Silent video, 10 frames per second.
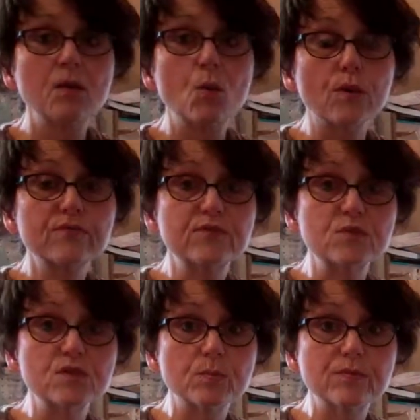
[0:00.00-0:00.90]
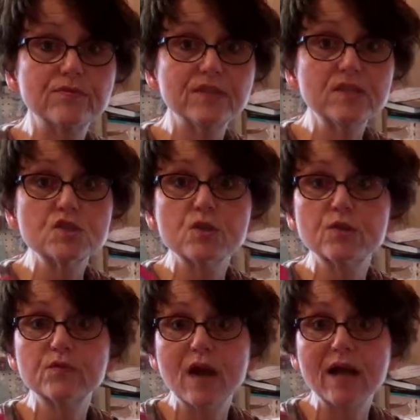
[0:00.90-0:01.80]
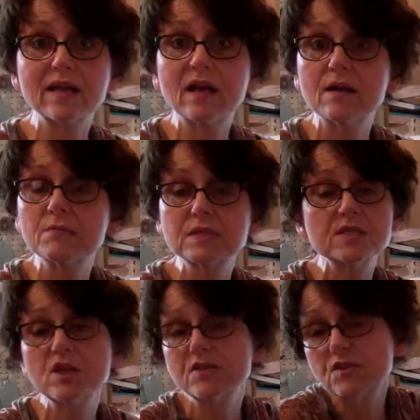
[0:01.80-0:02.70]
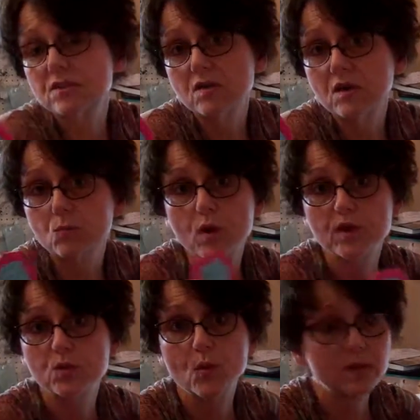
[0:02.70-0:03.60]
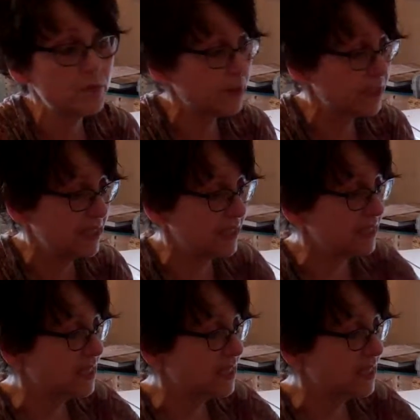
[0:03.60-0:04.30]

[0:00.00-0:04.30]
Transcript: or fusible fleece, so you've got suggestions on what you want to put it in.